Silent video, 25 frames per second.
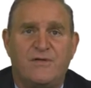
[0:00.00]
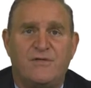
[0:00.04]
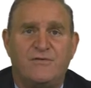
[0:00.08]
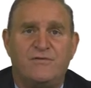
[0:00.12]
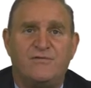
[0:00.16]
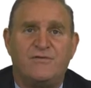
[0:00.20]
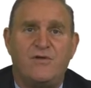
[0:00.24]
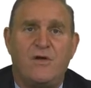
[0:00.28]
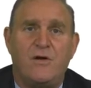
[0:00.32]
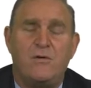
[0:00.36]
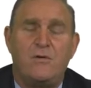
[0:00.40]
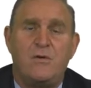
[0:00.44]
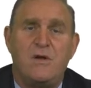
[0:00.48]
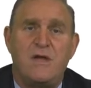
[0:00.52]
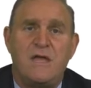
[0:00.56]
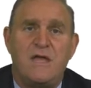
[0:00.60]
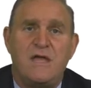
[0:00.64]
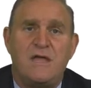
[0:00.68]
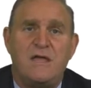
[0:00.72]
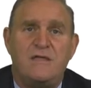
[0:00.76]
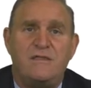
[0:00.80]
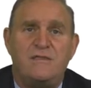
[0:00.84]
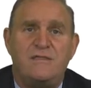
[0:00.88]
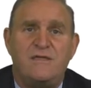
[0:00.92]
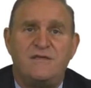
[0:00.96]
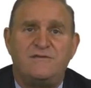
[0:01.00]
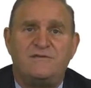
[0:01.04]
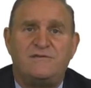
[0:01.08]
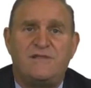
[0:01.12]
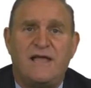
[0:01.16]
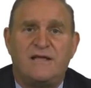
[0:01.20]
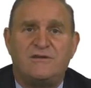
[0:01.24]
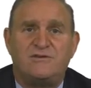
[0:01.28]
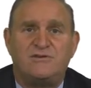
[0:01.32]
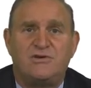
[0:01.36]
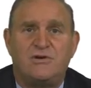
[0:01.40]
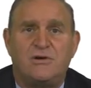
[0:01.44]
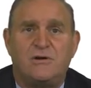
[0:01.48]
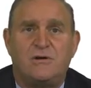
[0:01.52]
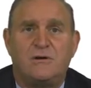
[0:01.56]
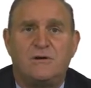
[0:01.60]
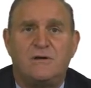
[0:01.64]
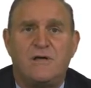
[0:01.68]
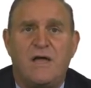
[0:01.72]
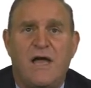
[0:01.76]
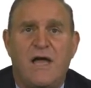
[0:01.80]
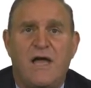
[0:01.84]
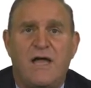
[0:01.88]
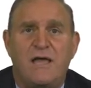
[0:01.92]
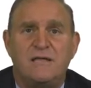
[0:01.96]
And so, this lecture
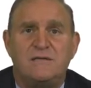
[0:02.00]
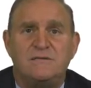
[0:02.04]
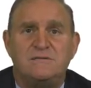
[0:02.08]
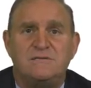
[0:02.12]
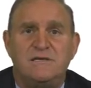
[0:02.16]
uh,